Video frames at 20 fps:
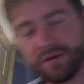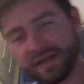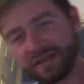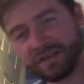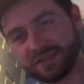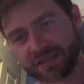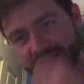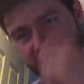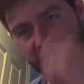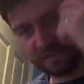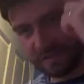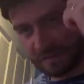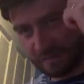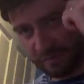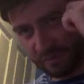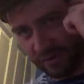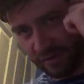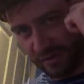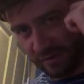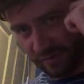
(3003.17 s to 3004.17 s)
Actually, that's a good
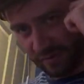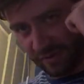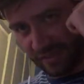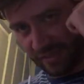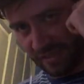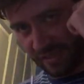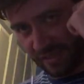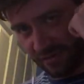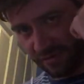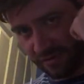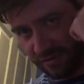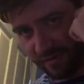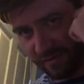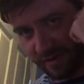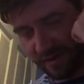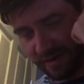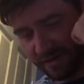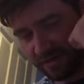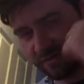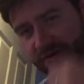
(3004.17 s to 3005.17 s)
point. We did talk
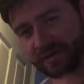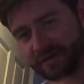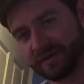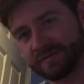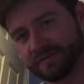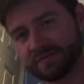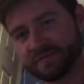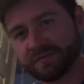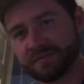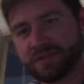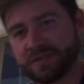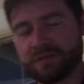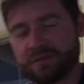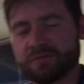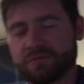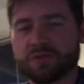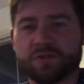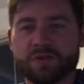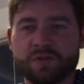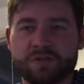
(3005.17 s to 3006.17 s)
about doing some
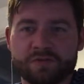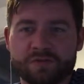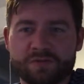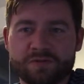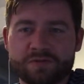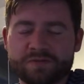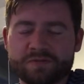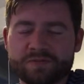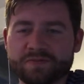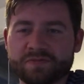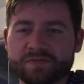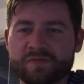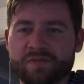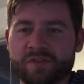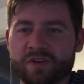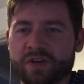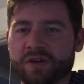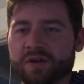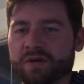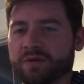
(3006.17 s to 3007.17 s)
sort of
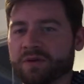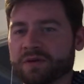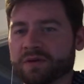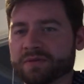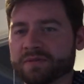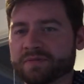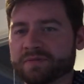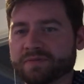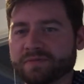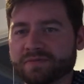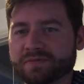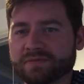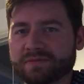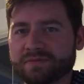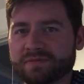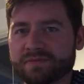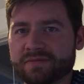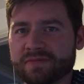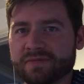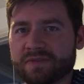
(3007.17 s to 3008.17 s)
video on
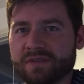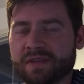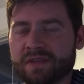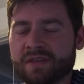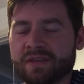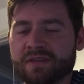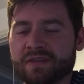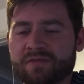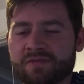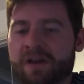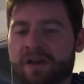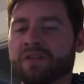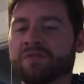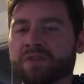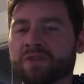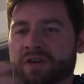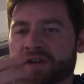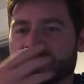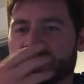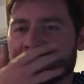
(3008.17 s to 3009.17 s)

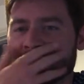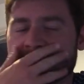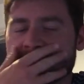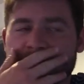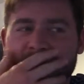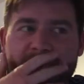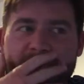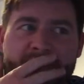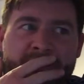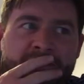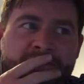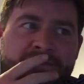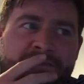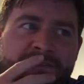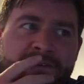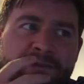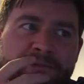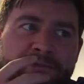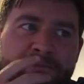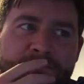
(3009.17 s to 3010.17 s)
Valverde in
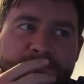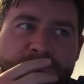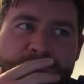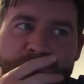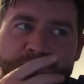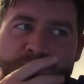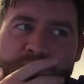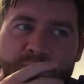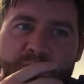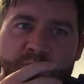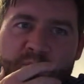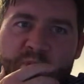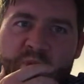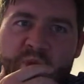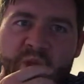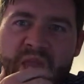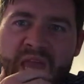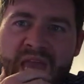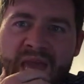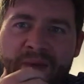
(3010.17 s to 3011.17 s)
film,
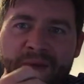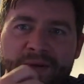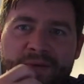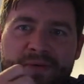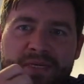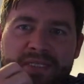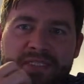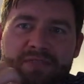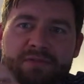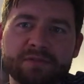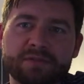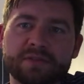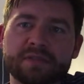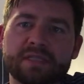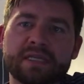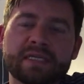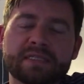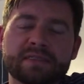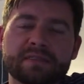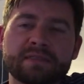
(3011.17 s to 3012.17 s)
and we may still do
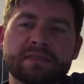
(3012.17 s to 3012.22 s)
that.